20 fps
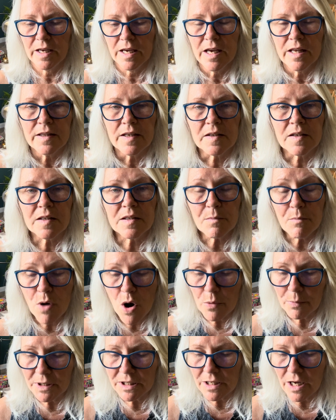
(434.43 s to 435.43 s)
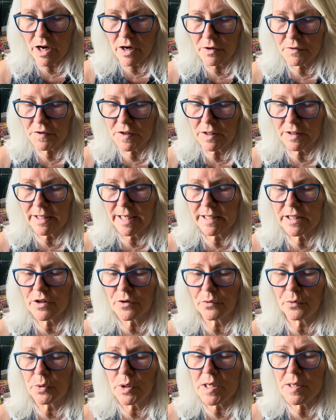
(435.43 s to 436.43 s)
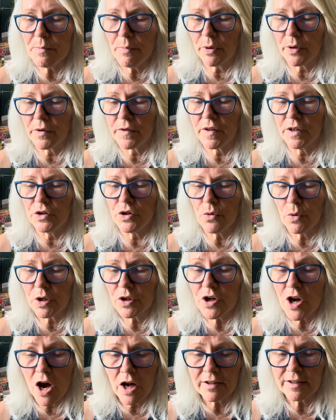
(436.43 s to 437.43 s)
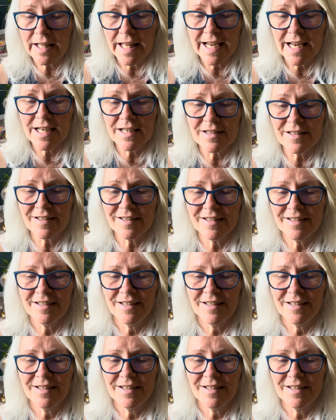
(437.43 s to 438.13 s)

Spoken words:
This is a moment of collective rebirth, and you are not late.